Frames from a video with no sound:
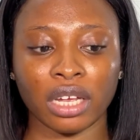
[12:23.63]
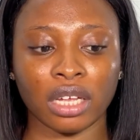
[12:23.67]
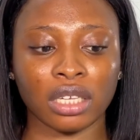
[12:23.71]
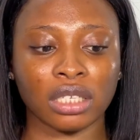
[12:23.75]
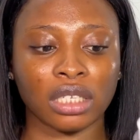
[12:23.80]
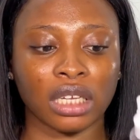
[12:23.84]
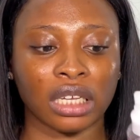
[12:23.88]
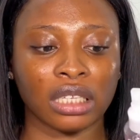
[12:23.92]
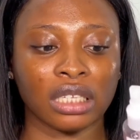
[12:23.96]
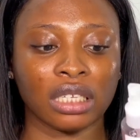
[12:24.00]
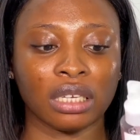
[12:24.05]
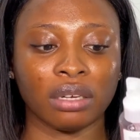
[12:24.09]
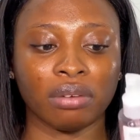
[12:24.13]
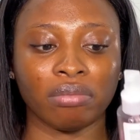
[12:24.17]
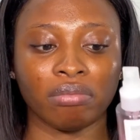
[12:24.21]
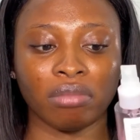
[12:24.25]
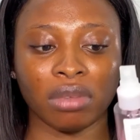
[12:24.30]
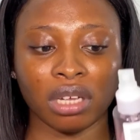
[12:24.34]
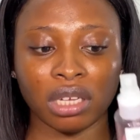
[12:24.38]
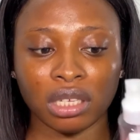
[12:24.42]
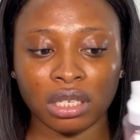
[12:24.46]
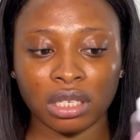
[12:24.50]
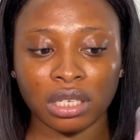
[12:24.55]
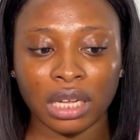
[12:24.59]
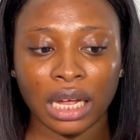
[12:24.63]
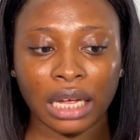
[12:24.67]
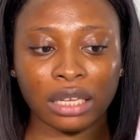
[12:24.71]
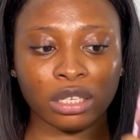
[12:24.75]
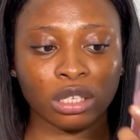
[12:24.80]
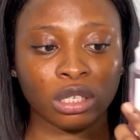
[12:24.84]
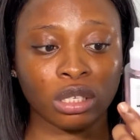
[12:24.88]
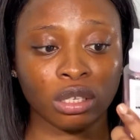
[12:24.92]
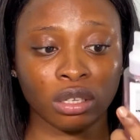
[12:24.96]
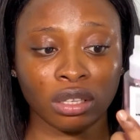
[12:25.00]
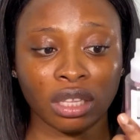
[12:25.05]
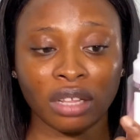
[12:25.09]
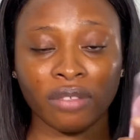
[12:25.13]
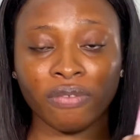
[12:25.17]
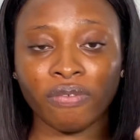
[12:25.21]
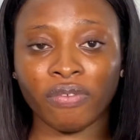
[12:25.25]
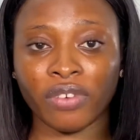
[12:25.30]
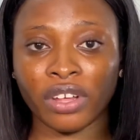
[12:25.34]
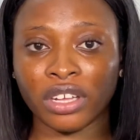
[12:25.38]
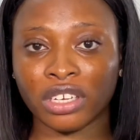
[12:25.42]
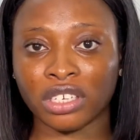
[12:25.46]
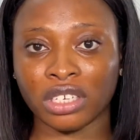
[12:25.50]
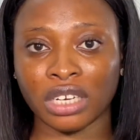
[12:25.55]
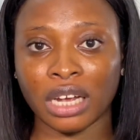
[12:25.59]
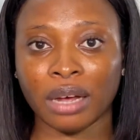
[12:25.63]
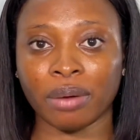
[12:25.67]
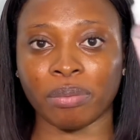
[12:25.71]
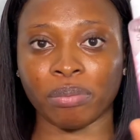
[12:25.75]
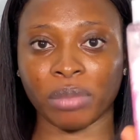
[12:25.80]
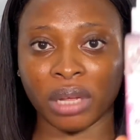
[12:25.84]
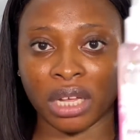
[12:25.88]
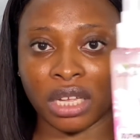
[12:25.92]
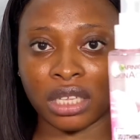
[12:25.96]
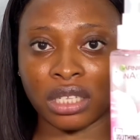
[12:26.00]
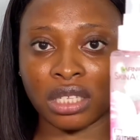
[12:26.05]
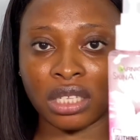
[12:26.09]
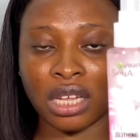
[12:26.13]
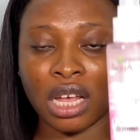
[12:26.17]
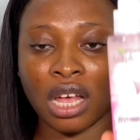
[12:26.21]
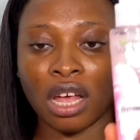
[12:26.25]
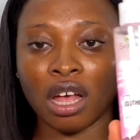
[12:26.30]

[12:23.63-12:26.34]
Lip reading: setting mist, soothing facial mist.